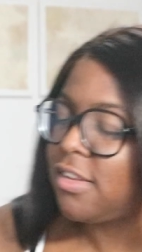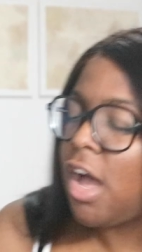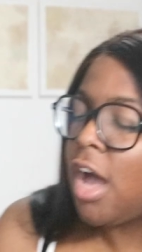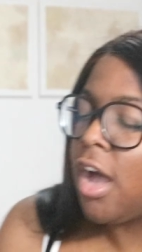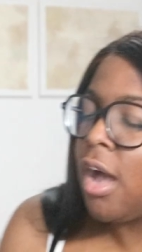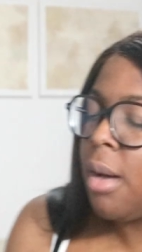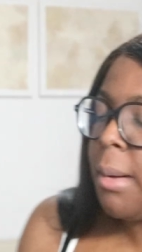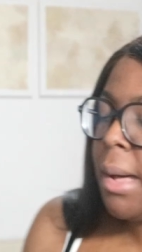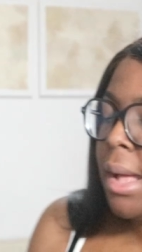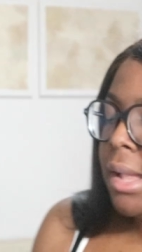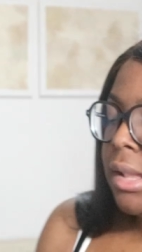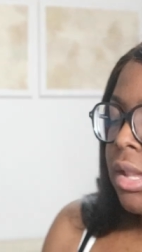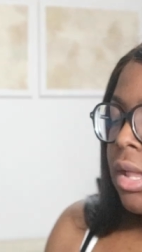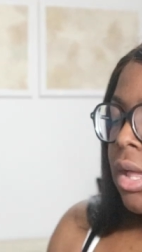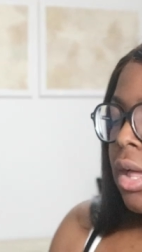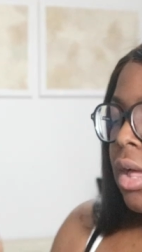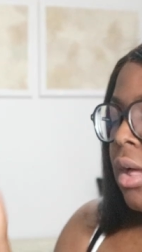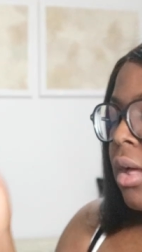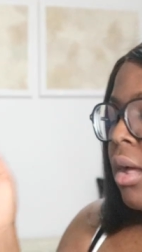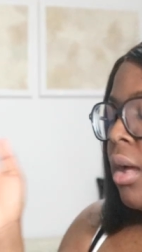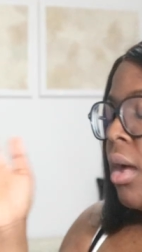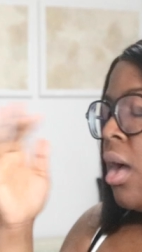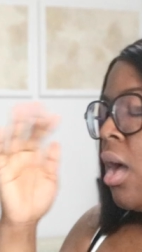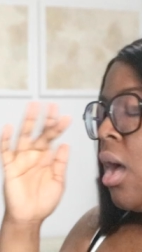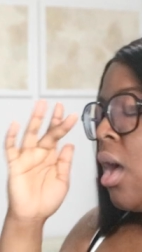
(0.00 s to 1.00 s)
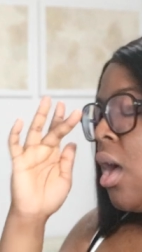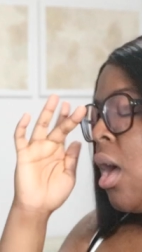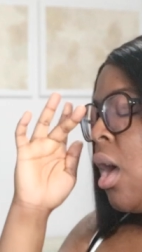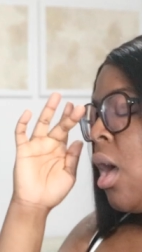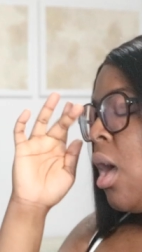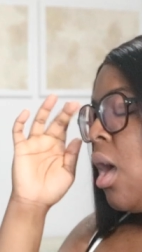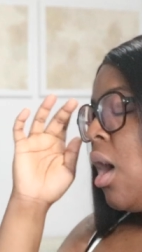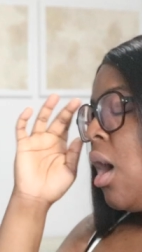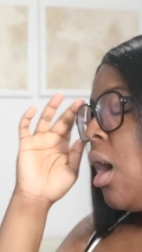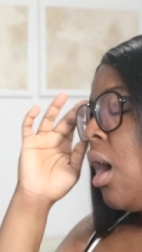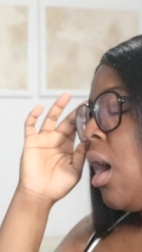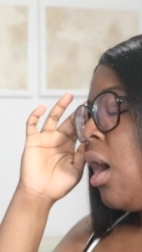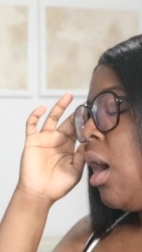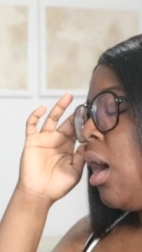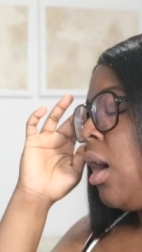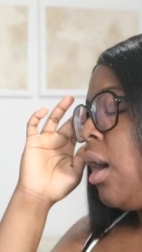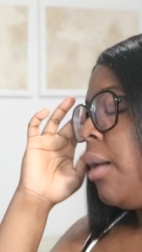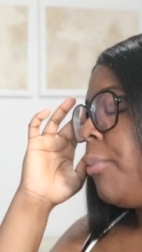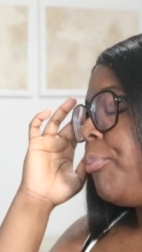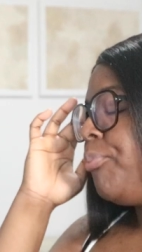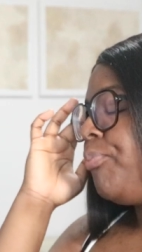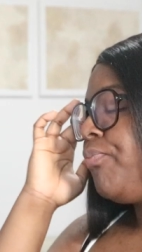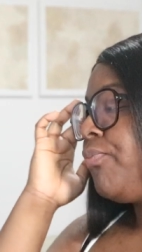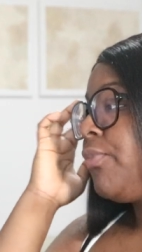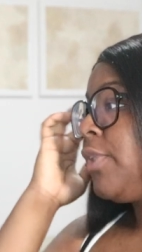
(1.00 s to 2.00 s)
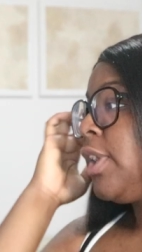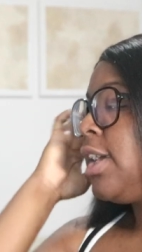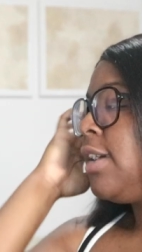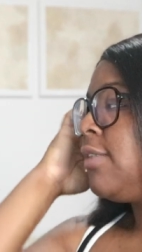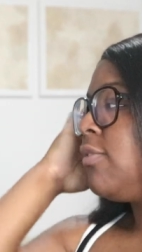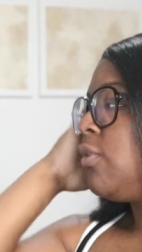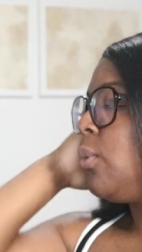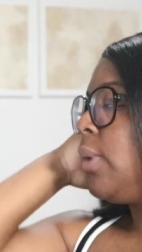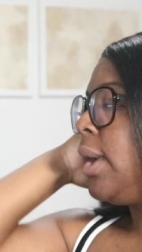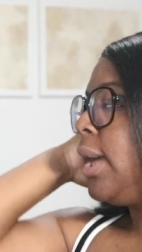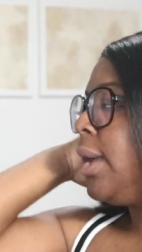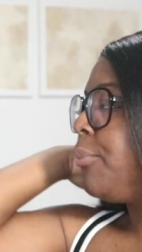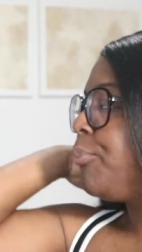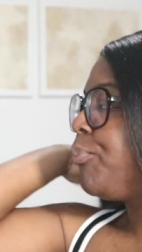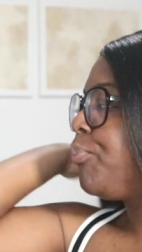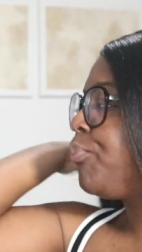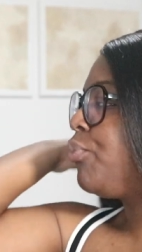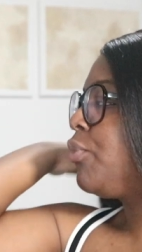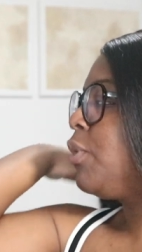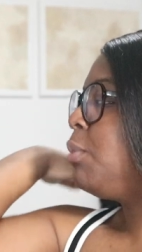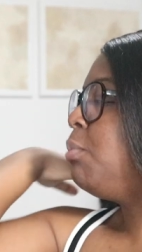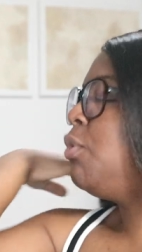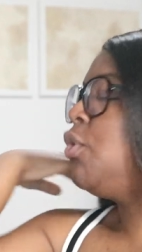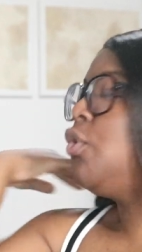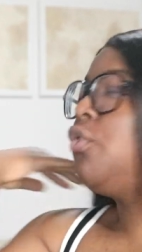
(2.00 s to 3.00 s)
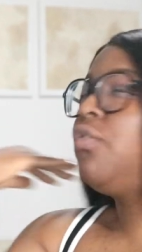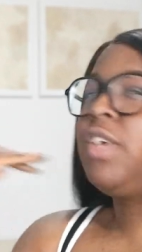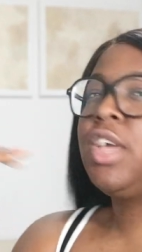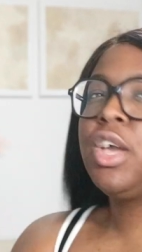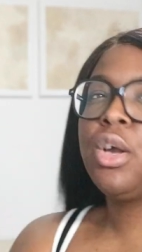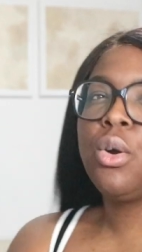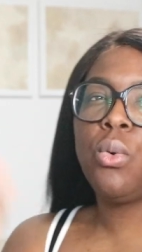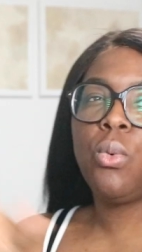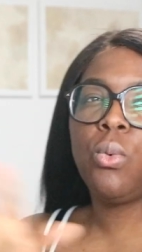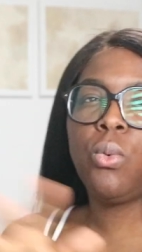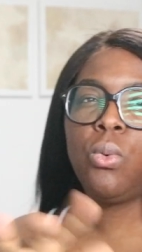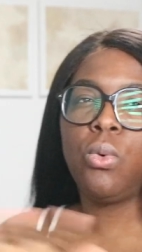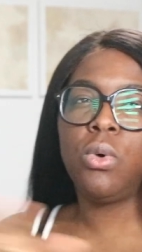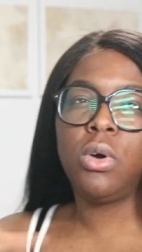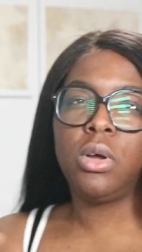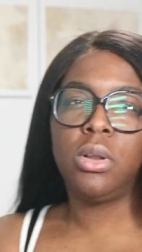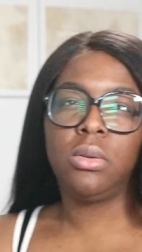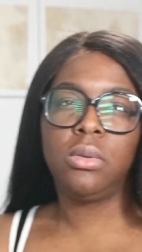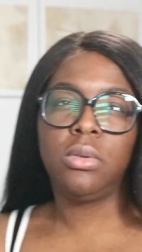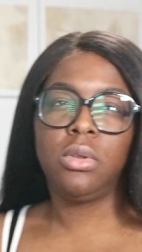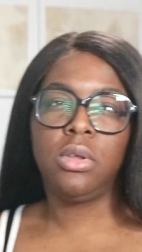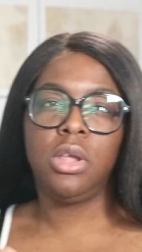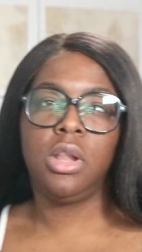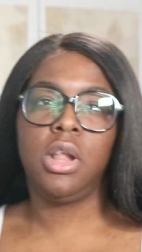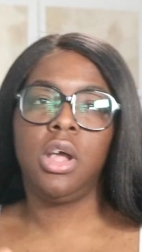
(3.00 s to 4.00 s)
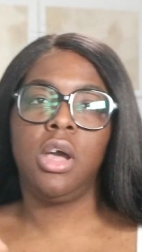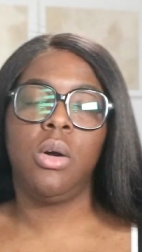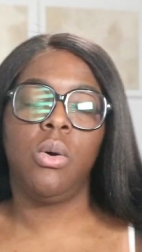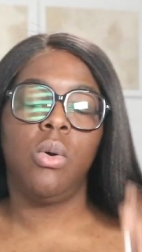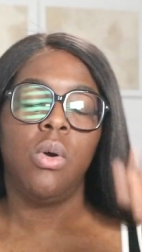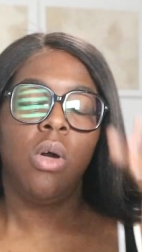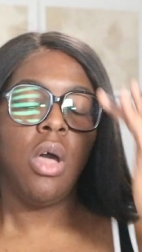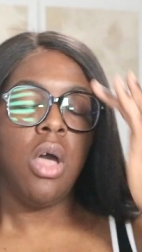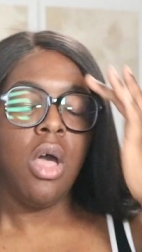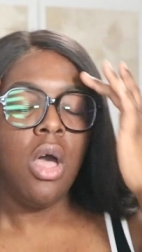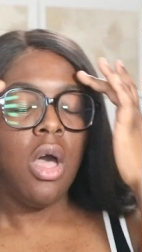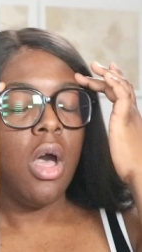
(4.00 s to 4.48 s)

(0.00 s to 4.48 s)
talk about um, giveaway. Moving on, you know?